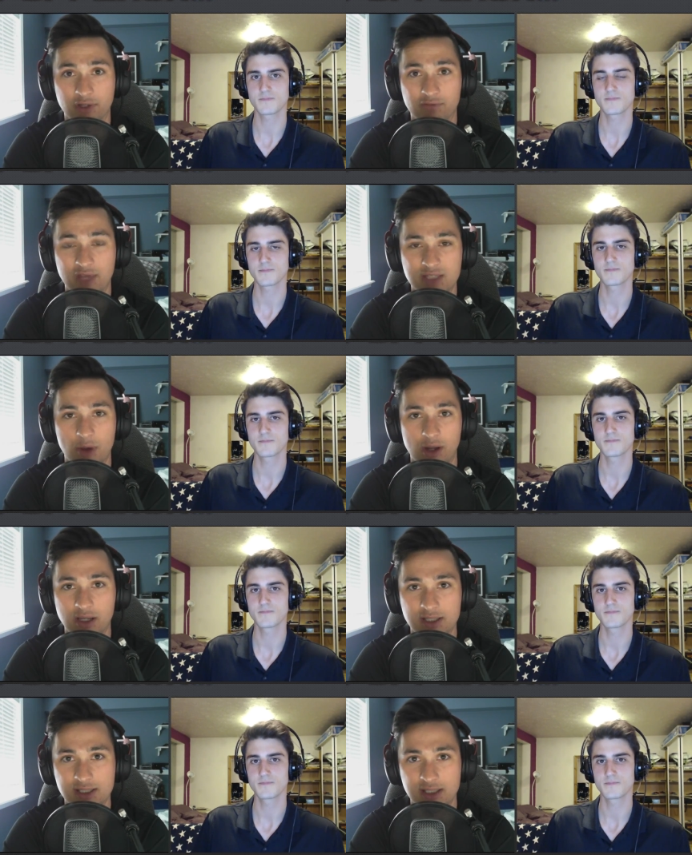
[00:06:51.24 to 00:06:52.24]
Speaker 1: that spot at
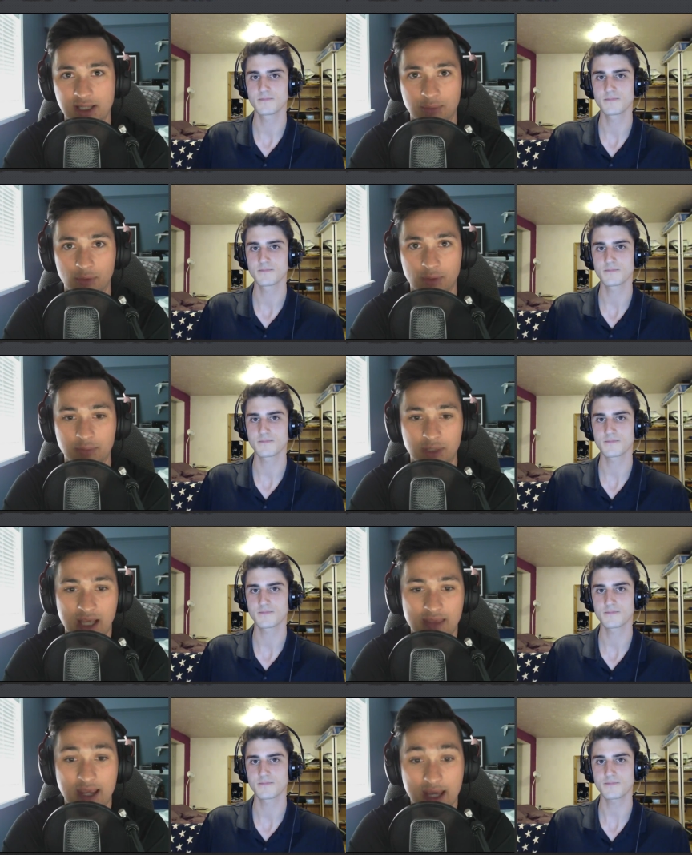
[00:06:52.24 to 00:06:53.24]
ESEA Pro League. But
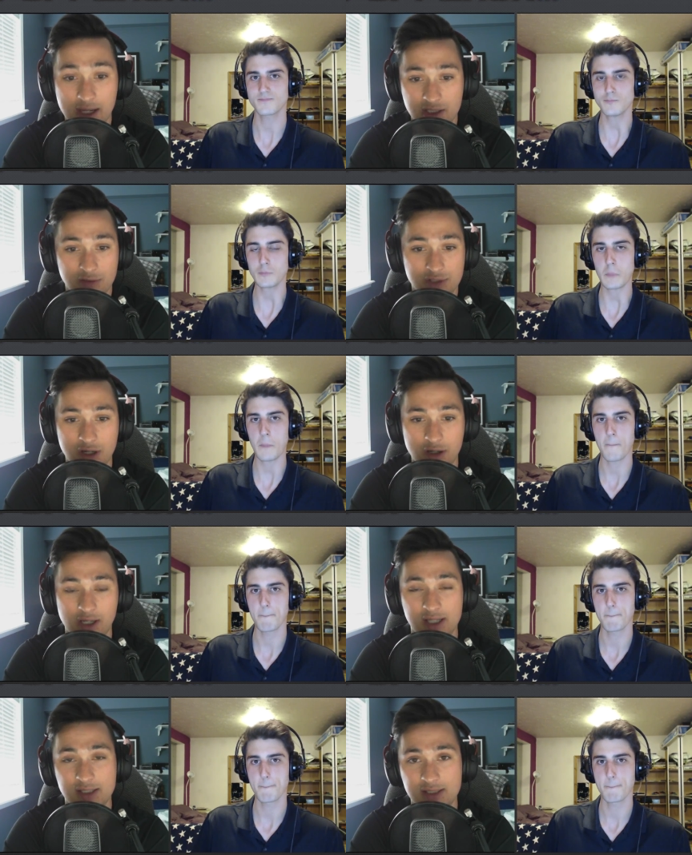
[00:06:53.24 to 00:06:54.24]
again, they had a slow start,
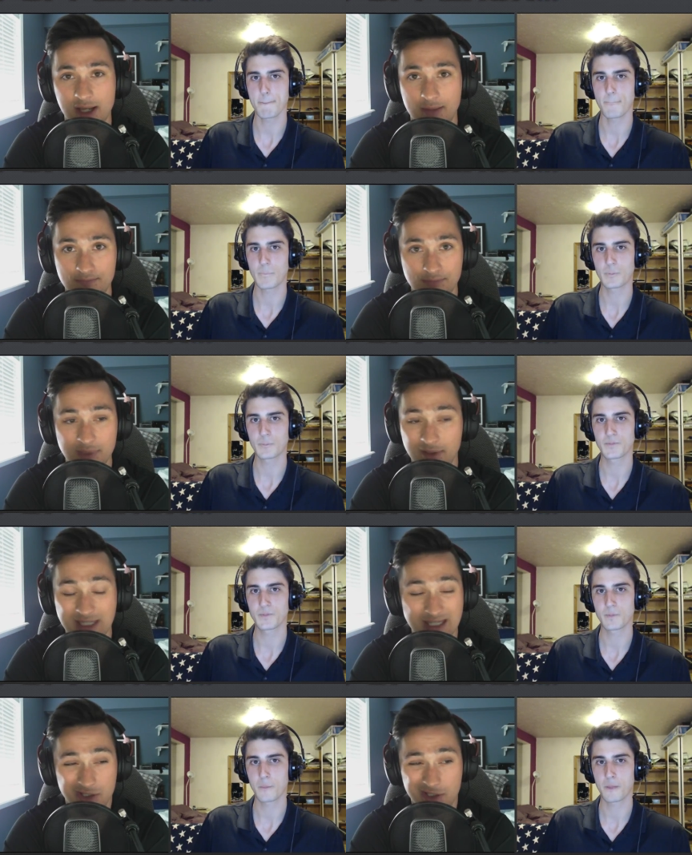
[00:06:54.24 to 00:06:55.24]
and um, the
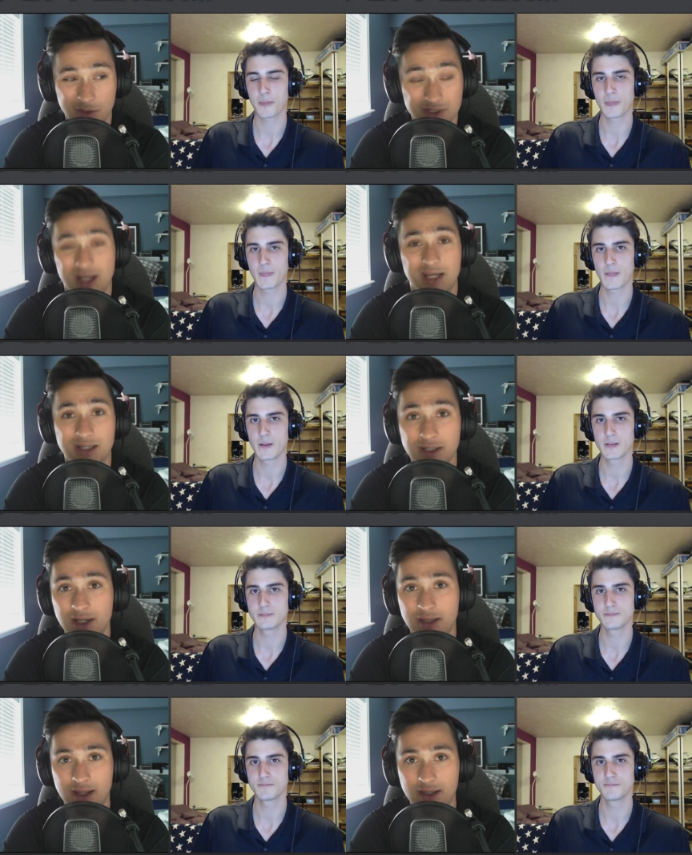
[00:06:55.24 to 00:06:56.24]
league is so tight
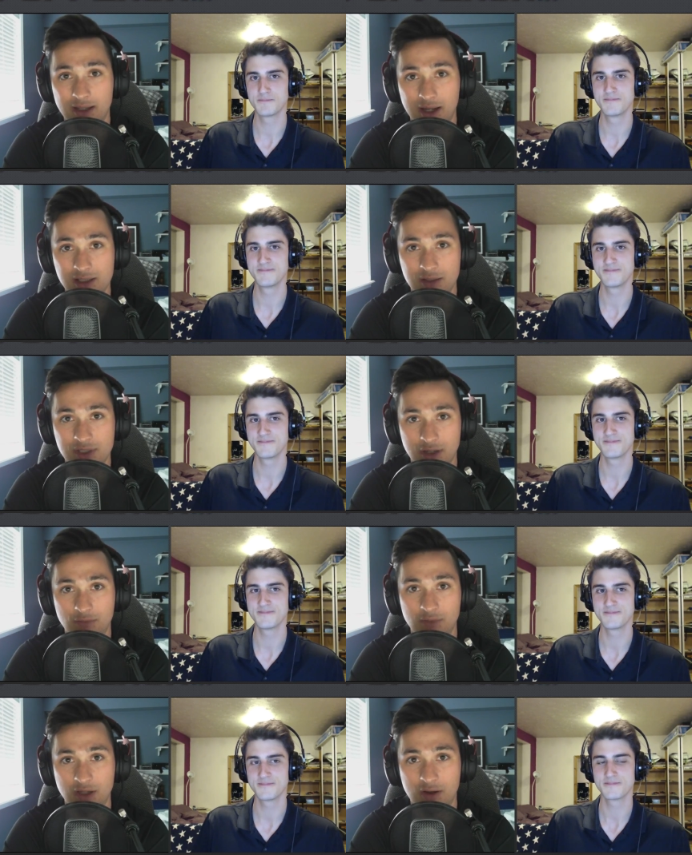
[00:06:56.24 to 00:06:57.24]
that, that a slow start
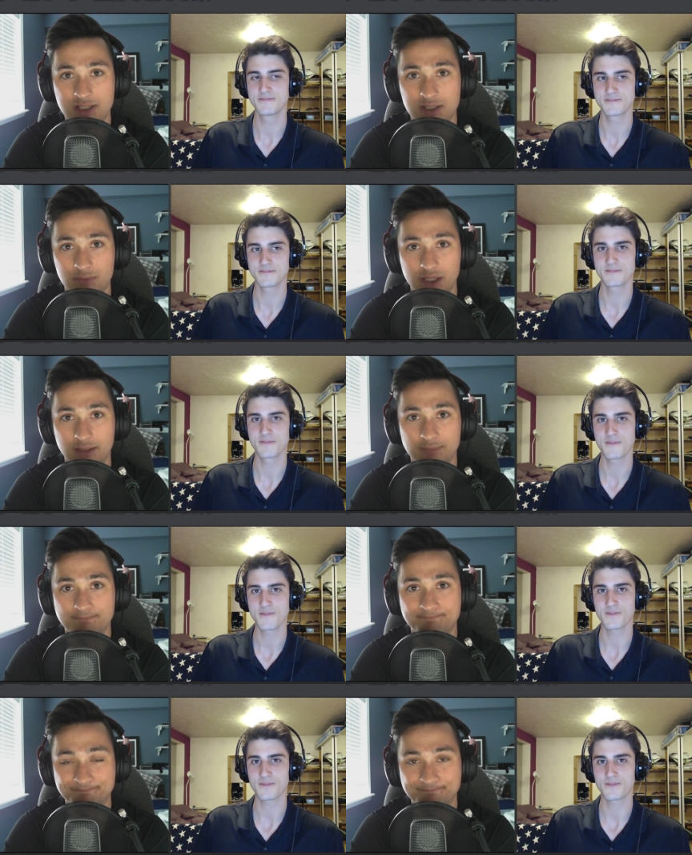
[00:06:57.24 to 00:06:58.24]
really haunts
Speaker 2: them late.
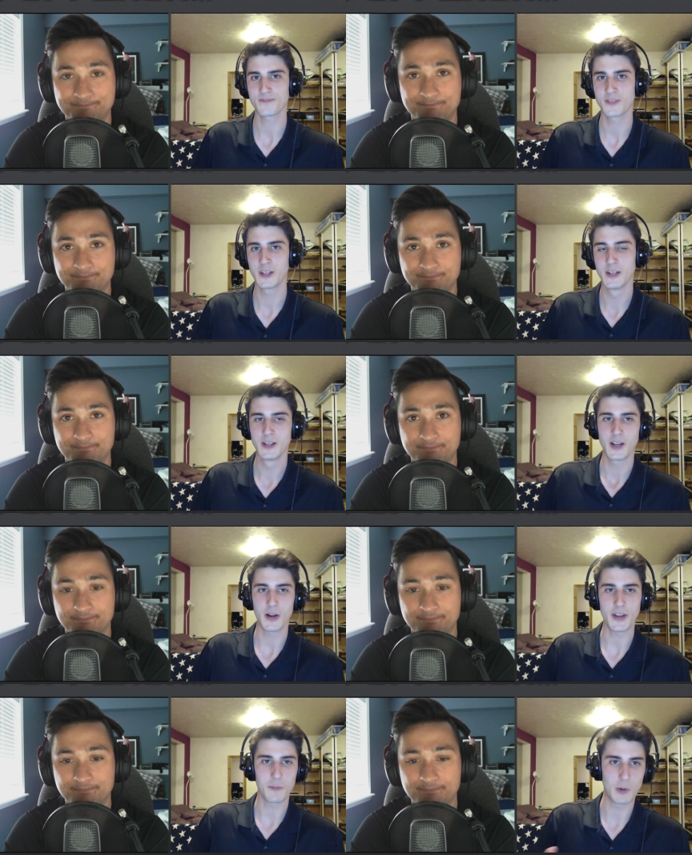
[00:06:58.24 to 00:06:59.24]

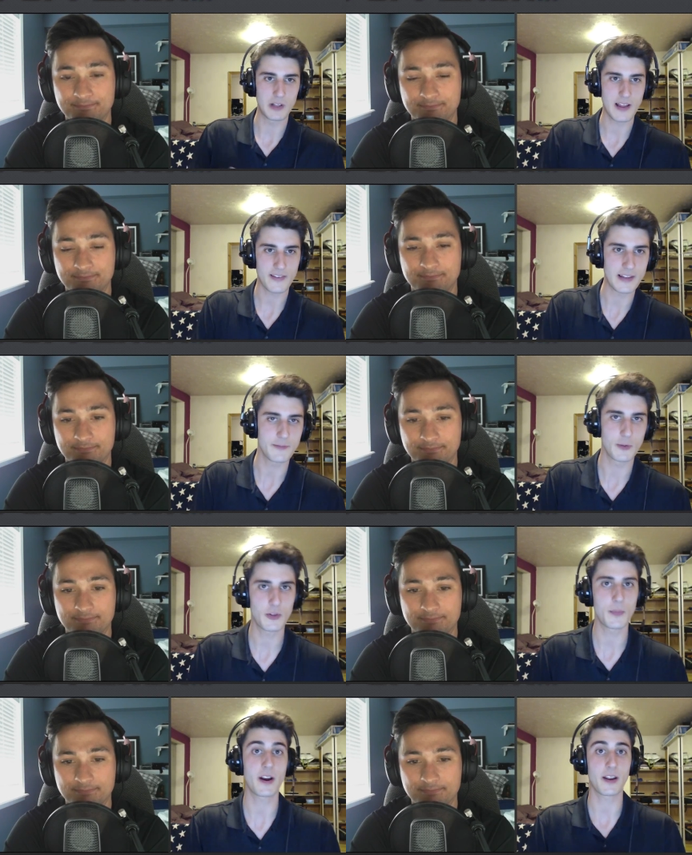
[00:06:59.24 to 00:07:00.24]
Okay, well, let's leave North
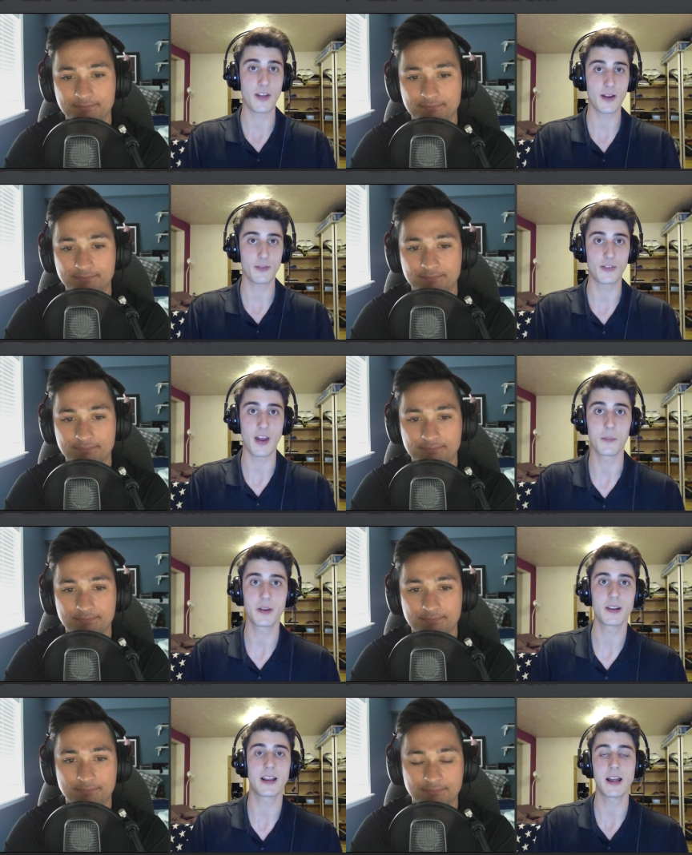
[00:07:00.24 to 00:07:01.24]
America there for the time being
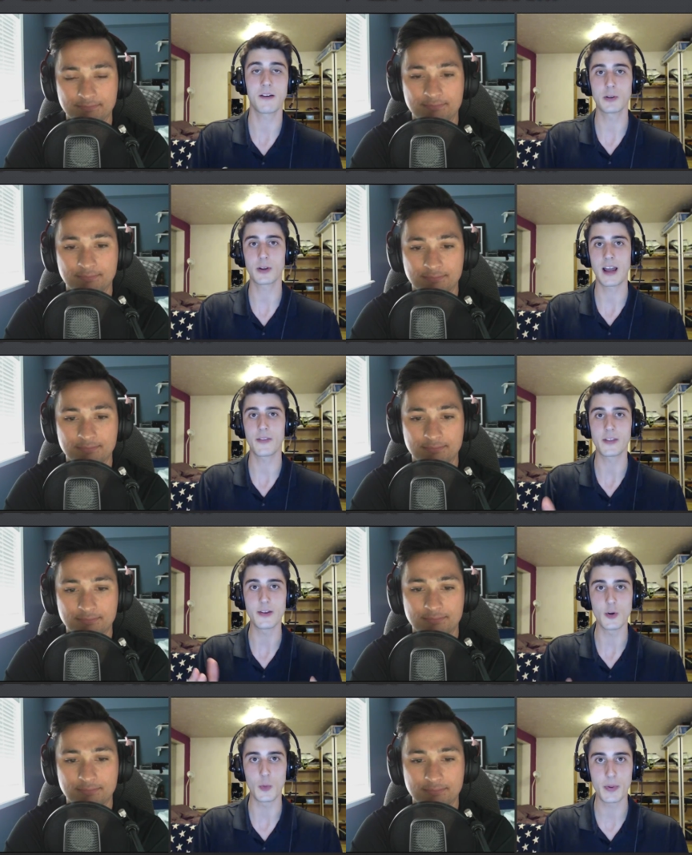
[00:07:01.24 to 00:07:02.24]
and have a look at the
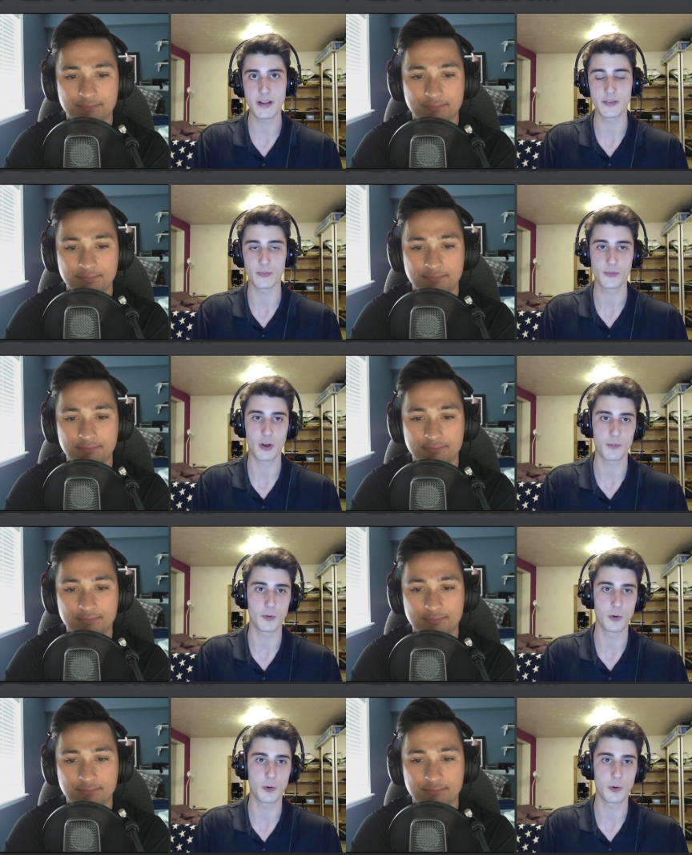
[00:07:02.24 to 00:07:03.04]
European top four,